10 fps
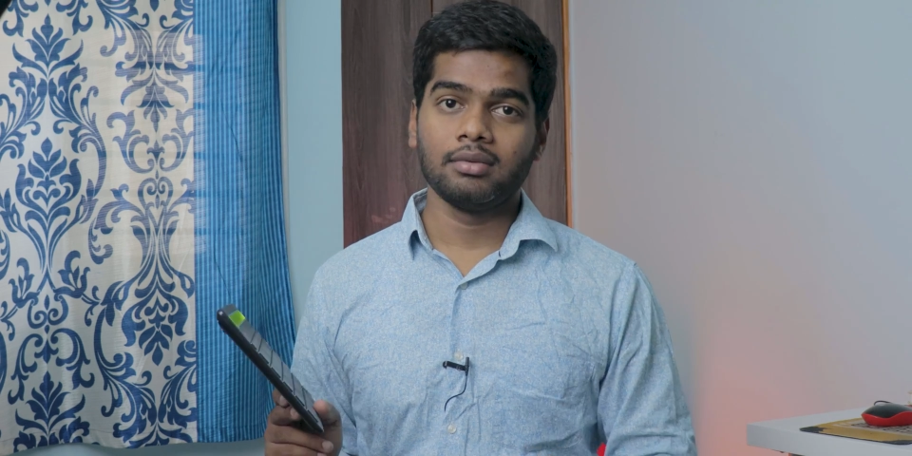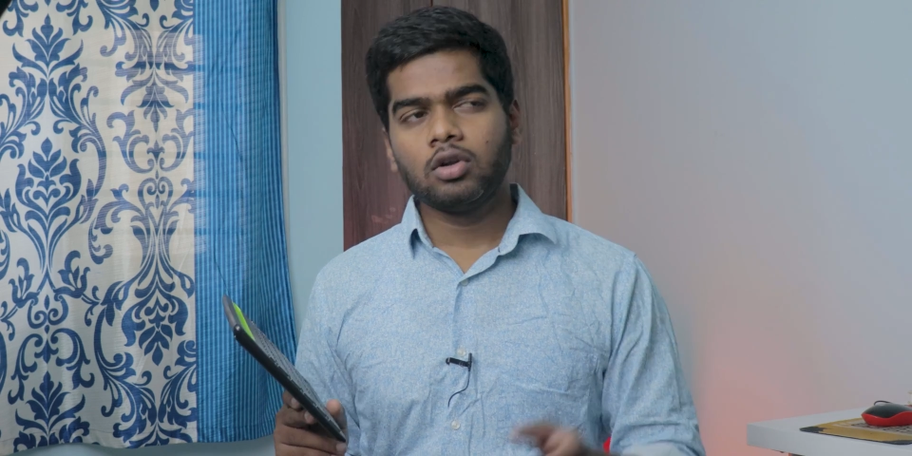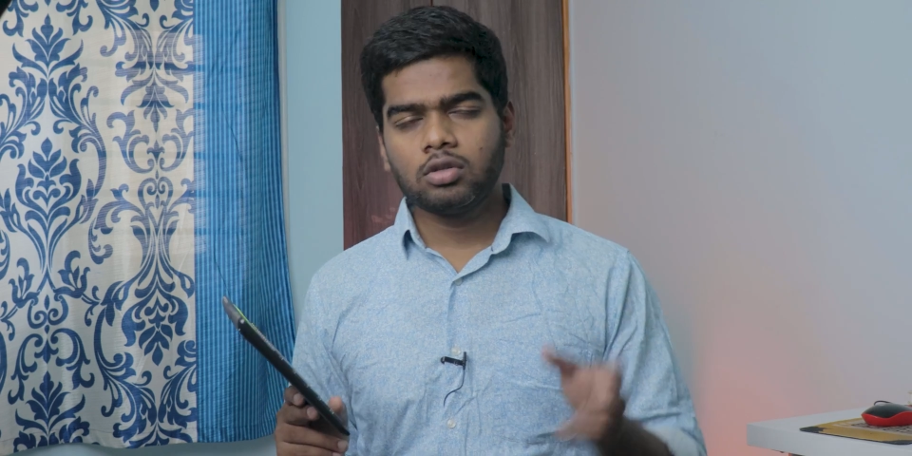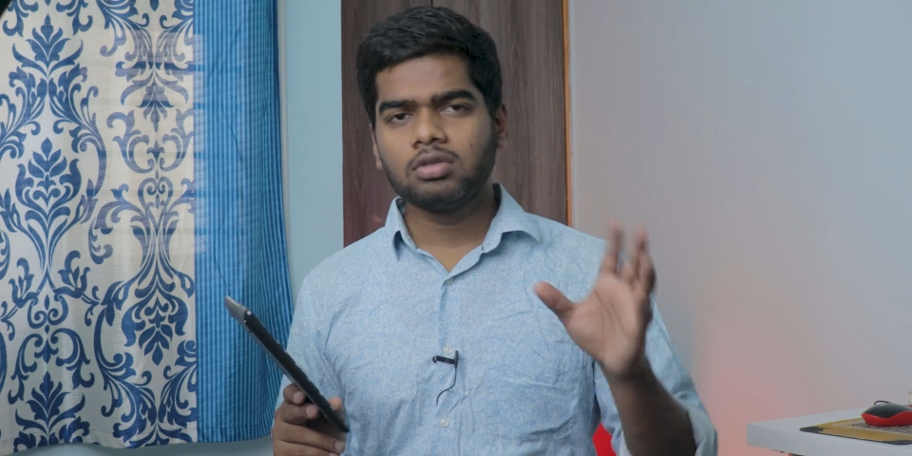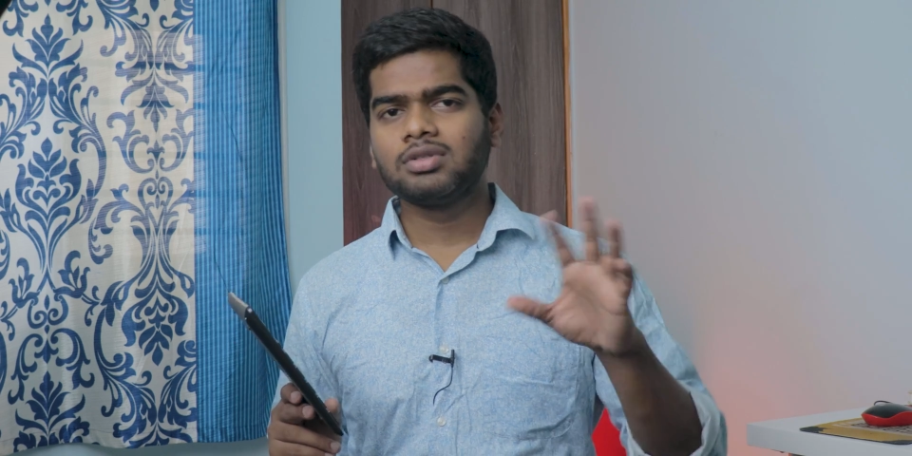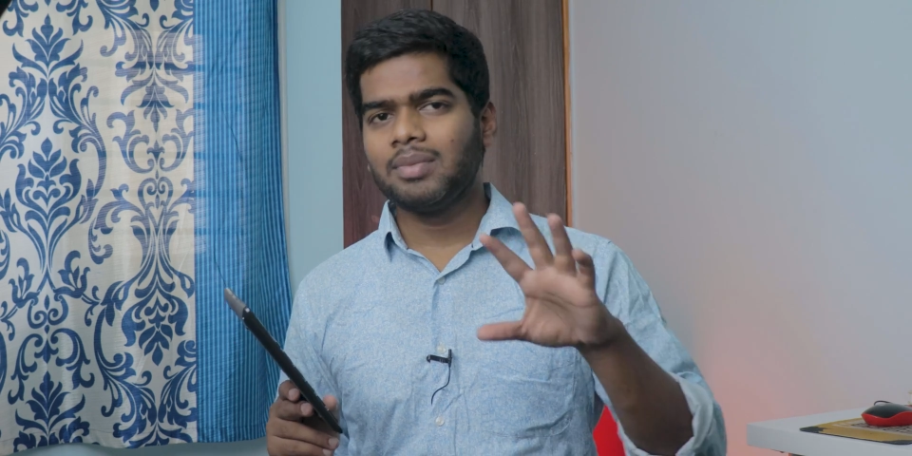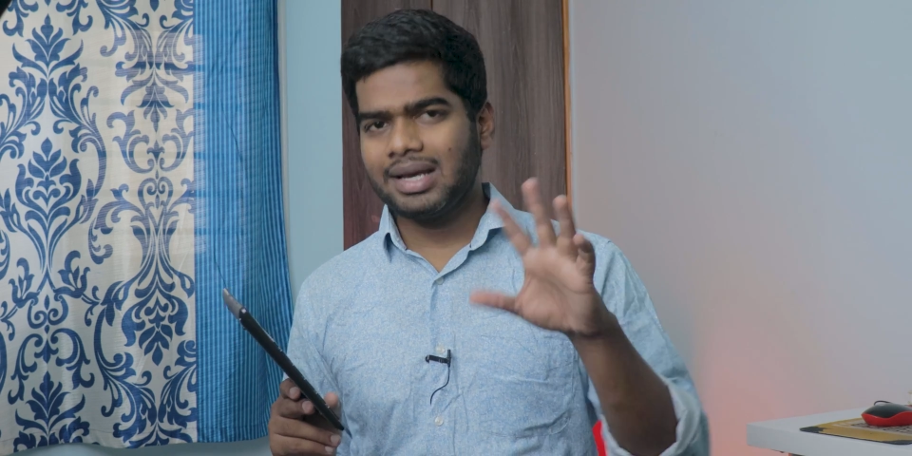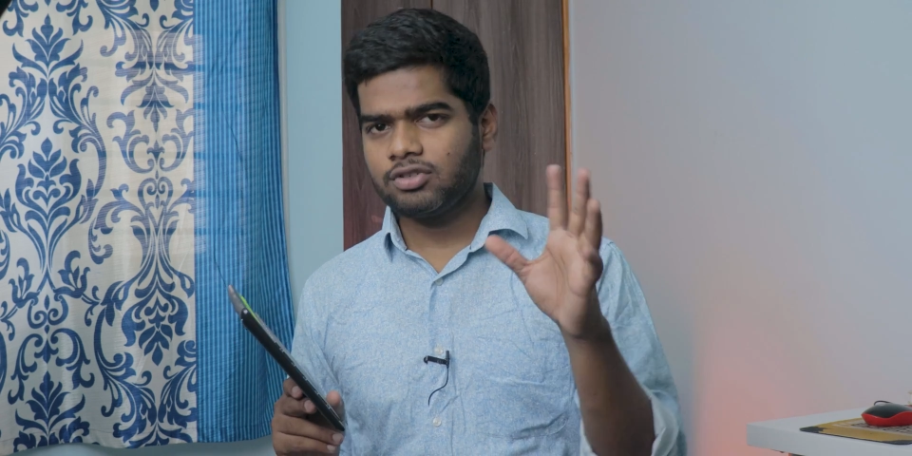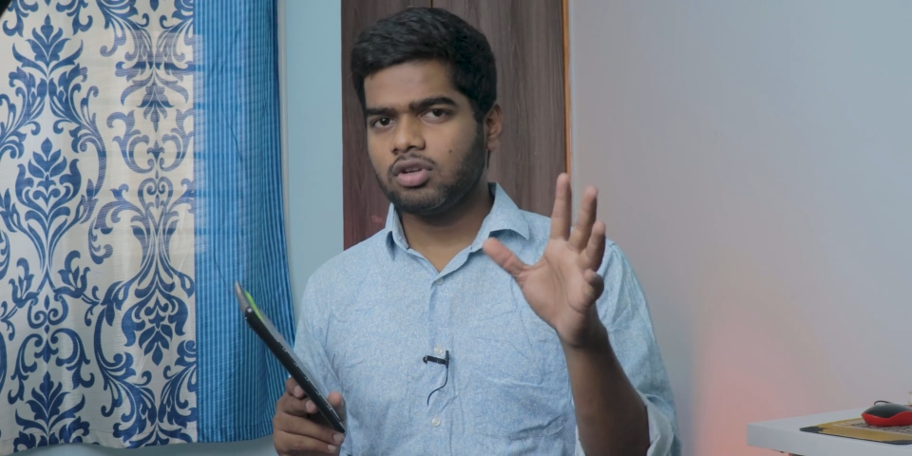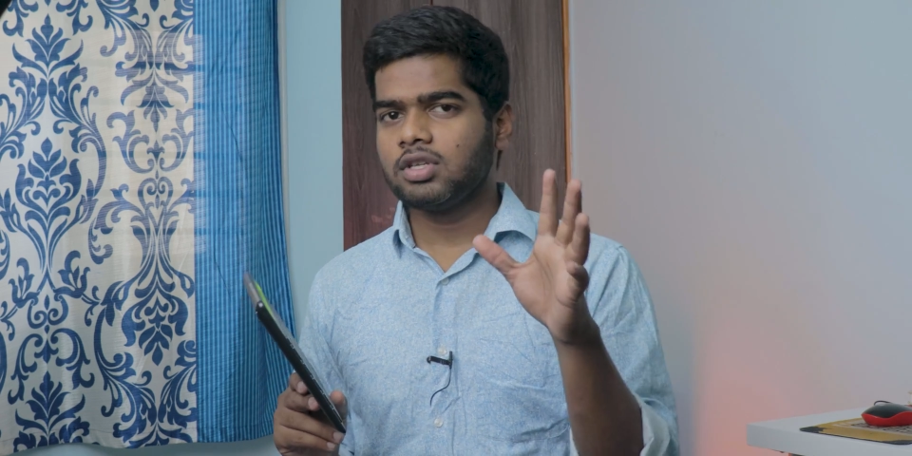And also some
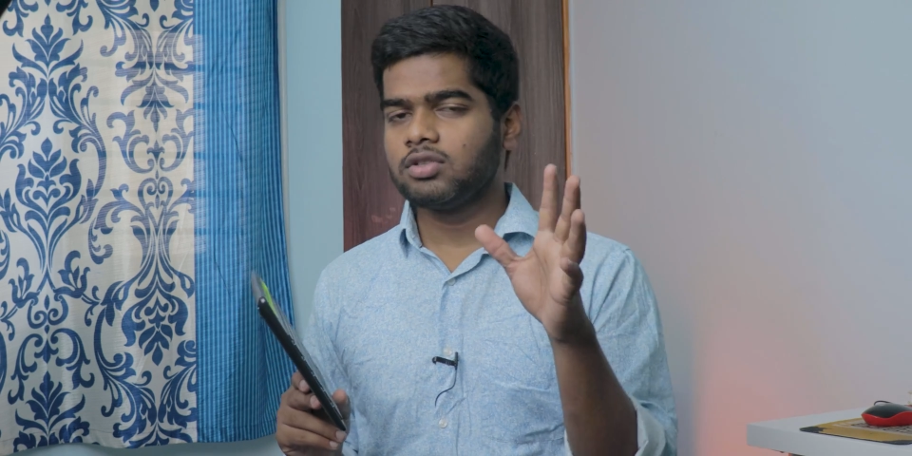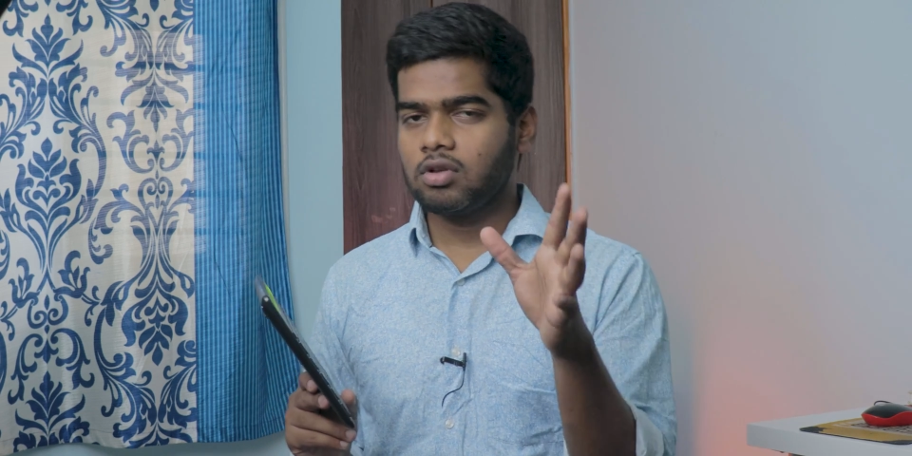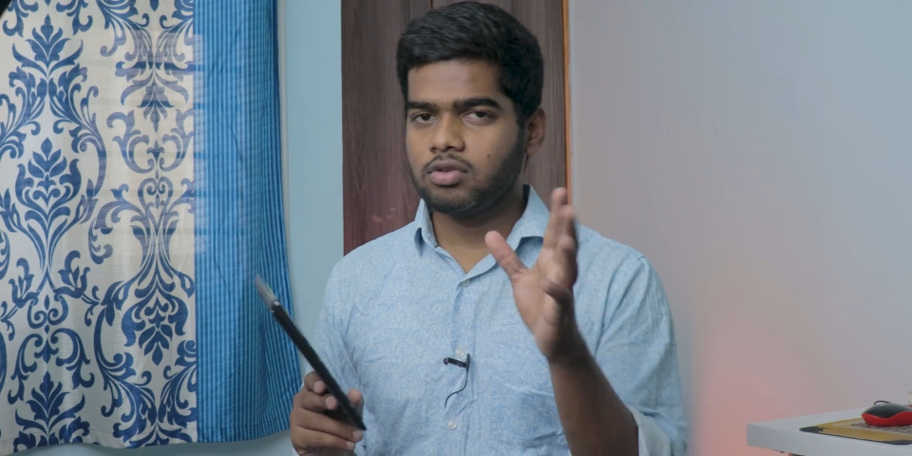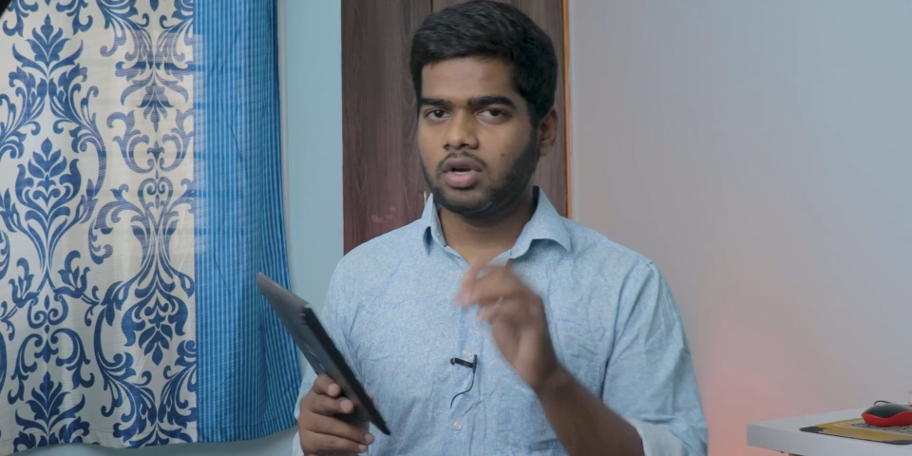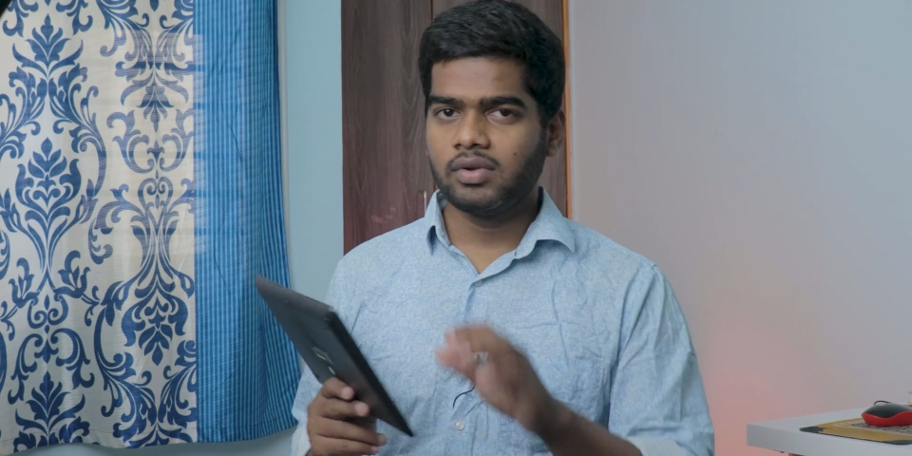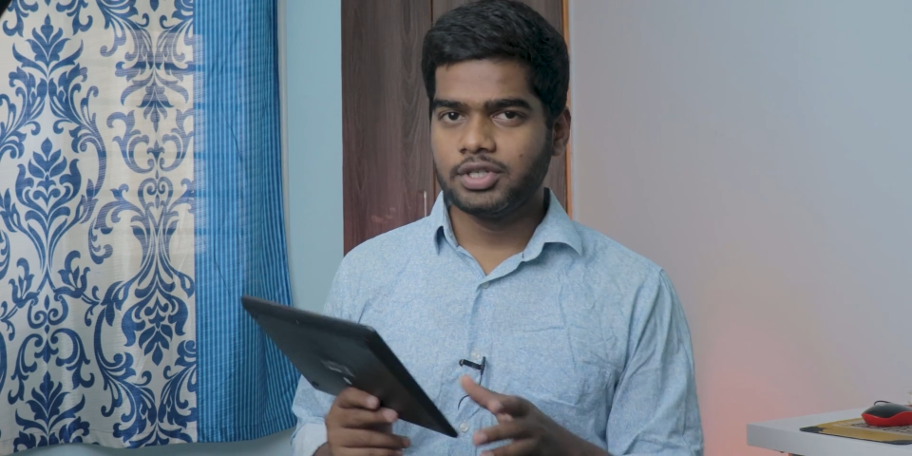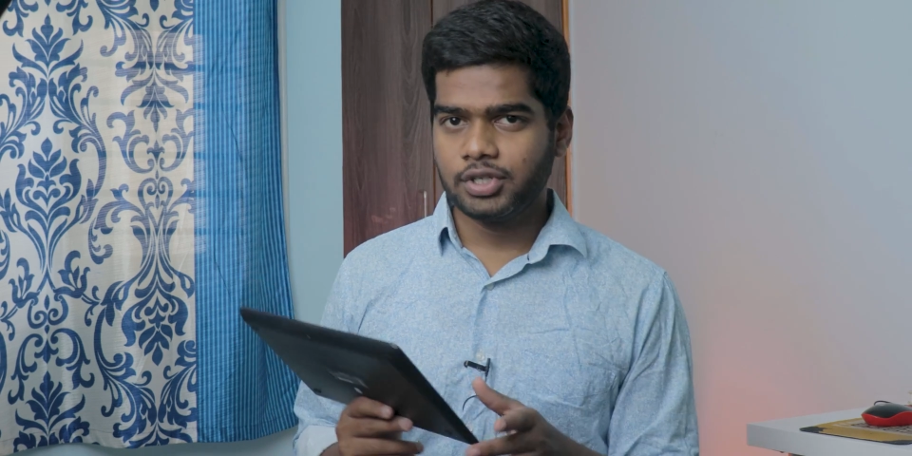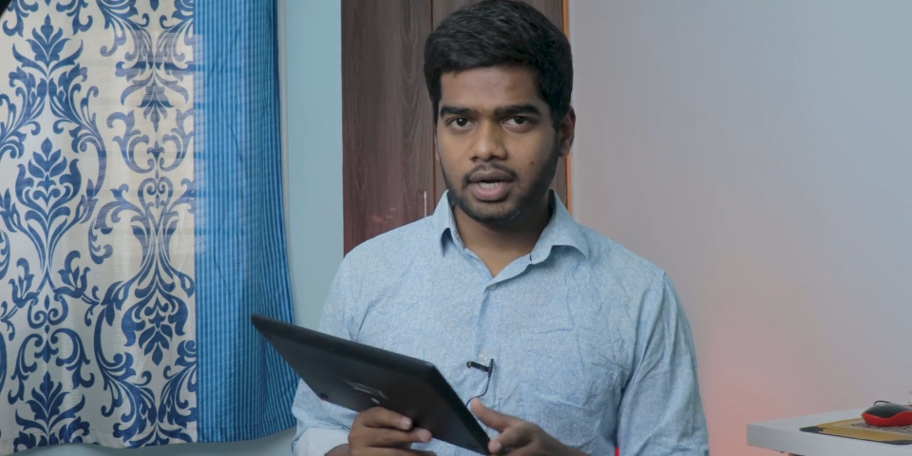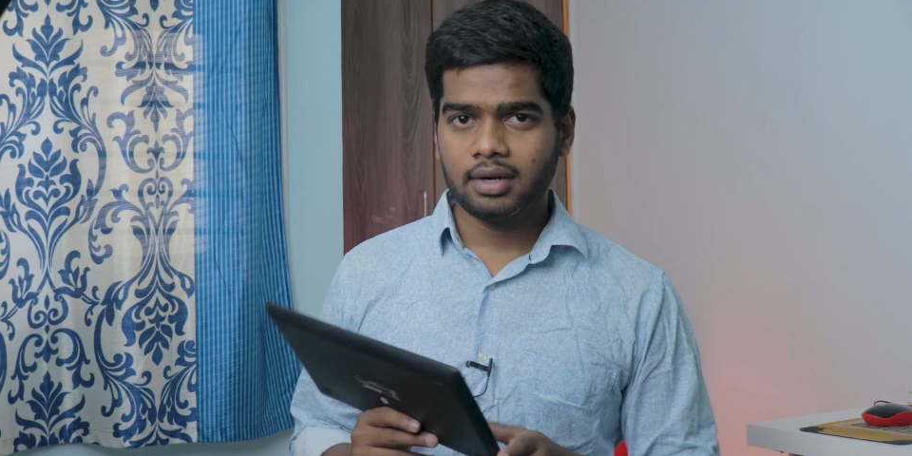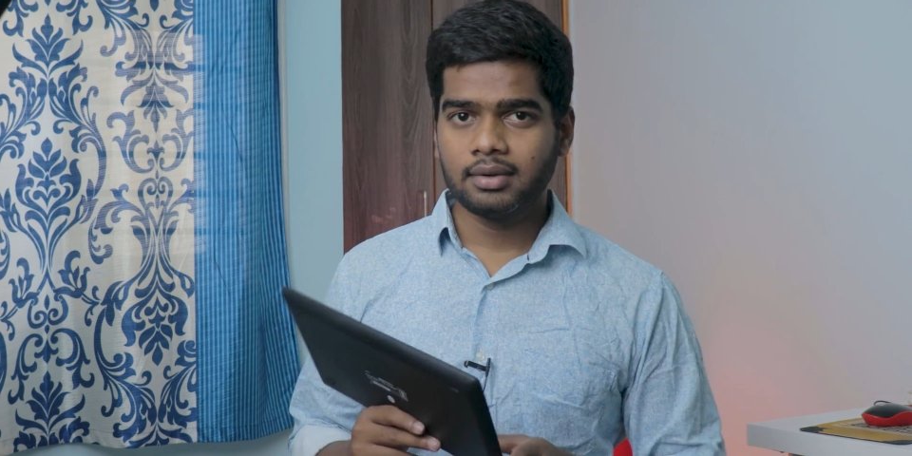extra things also I will share.